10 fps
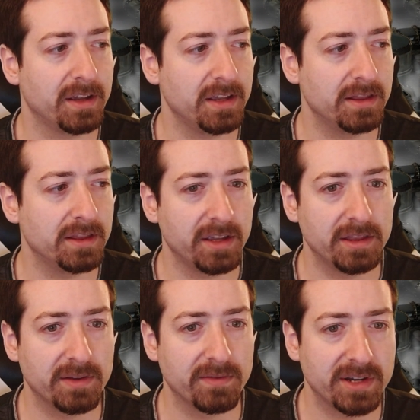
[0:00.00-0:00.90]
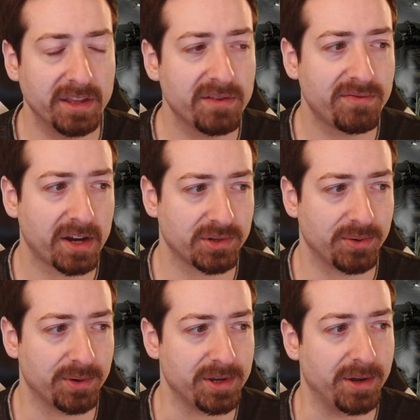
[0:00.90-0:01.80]
In the vanilla
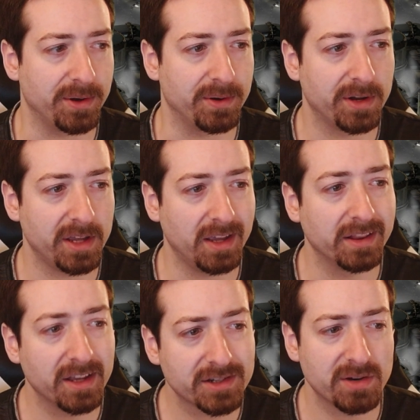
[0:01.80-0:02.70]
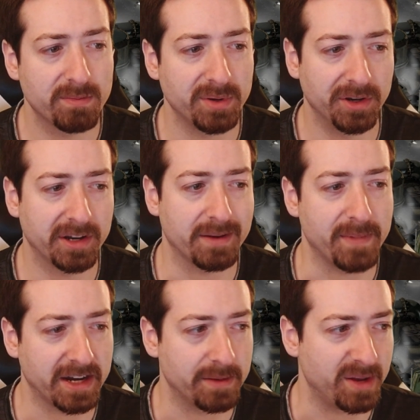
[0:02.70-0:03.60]
Factorio, unless you're building a
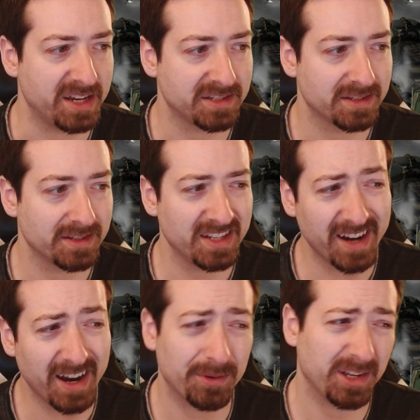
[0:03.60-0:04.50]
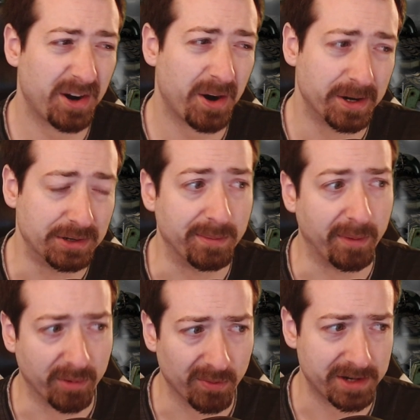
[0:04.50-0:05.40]
mega base, it's not really hard to
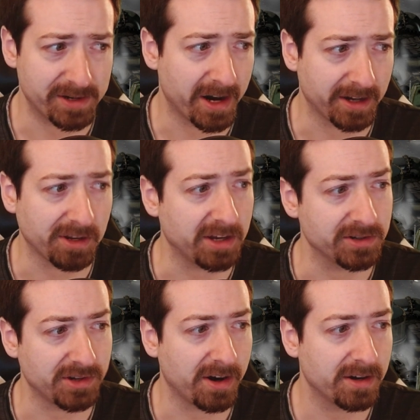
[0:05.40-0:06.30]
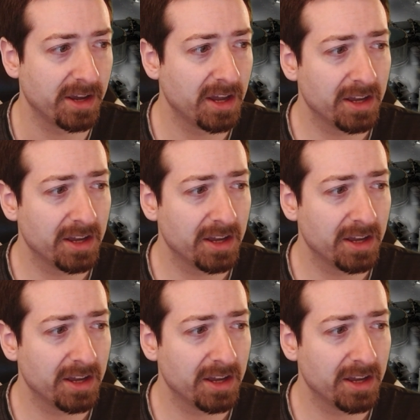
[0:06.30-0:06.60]
remember where your iron gears are.